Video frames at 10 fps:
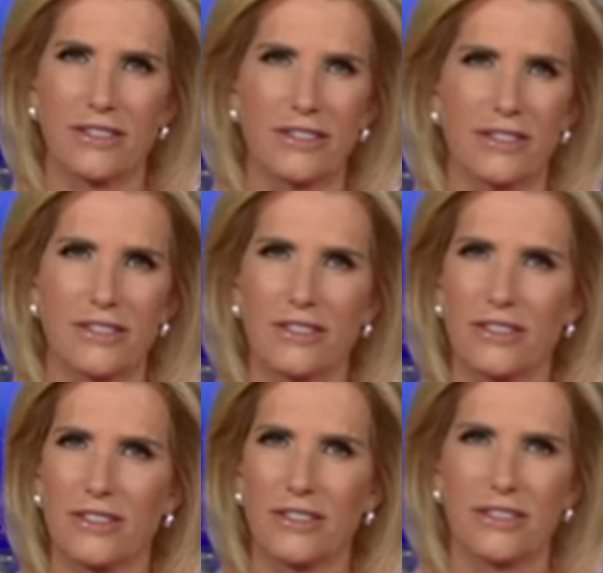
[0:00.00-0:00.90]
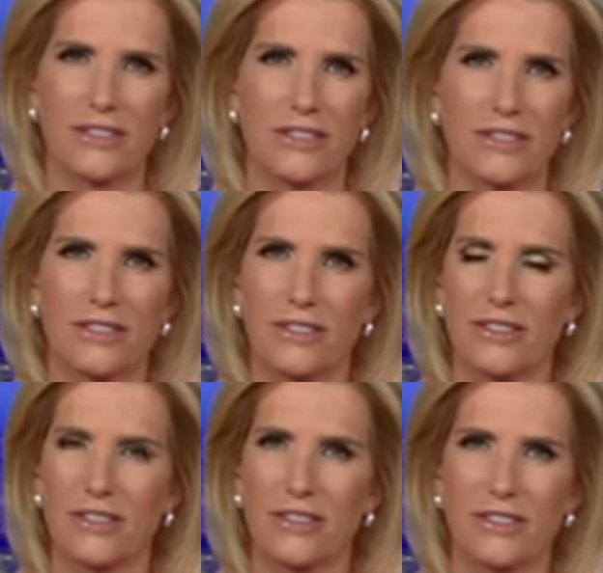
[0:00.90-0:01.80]

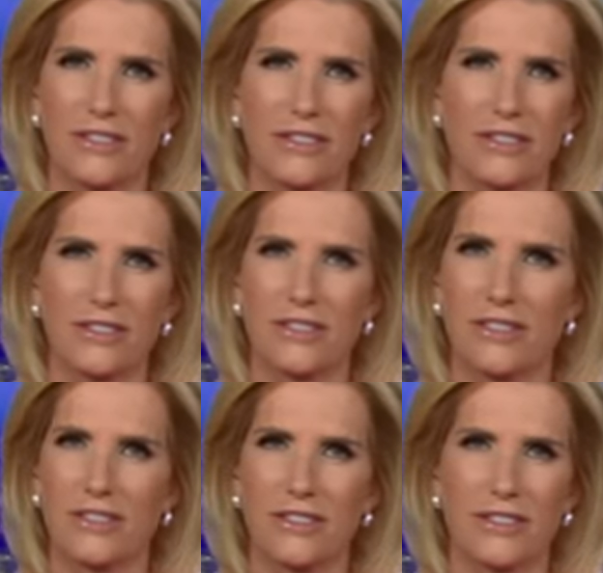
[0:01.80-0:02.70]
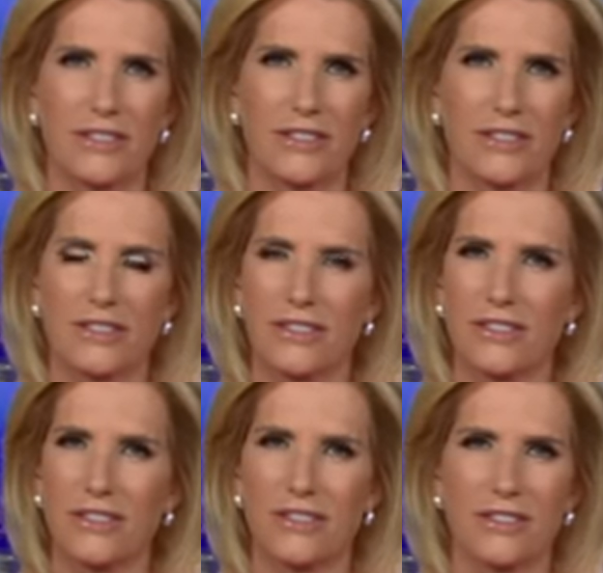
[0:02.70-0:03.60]

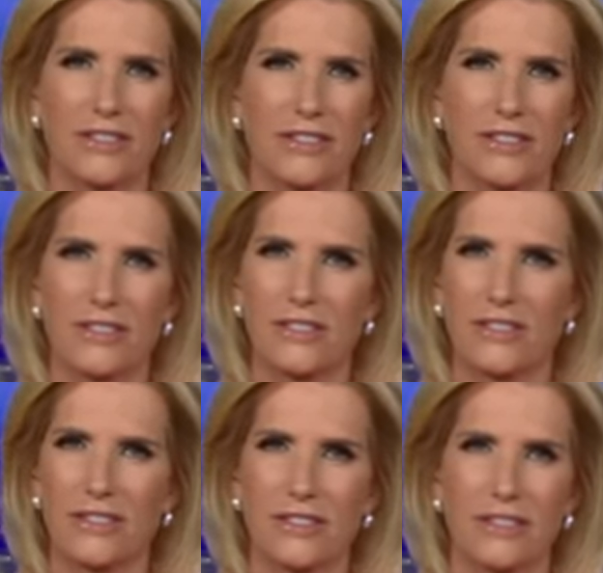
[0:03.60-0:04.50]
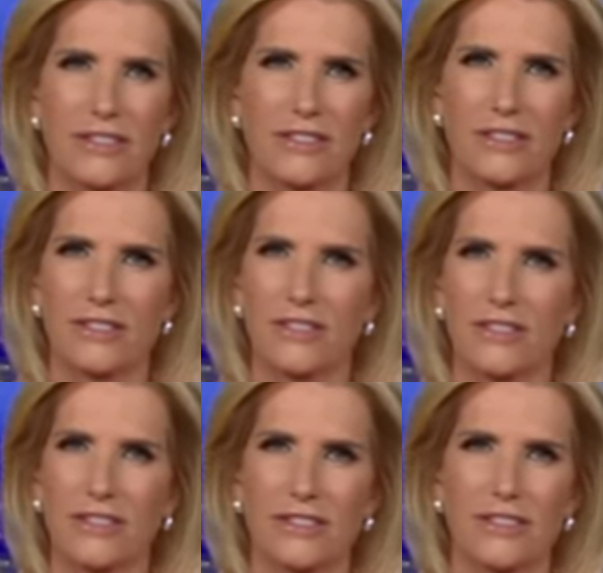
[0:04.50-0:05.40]

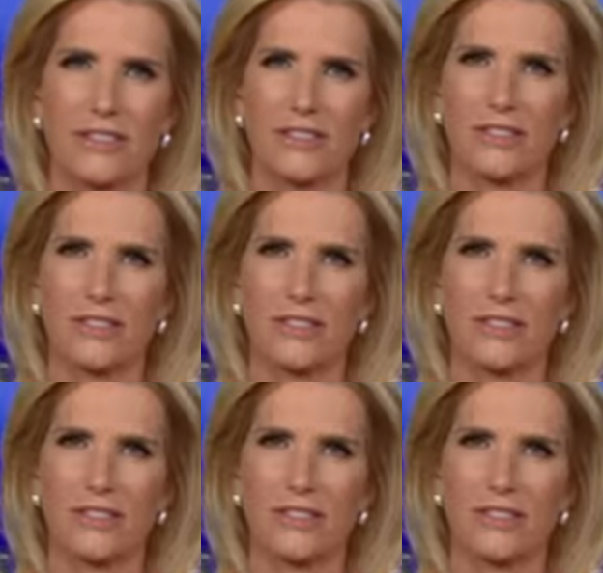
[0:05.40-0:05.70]
This person isn't speaking.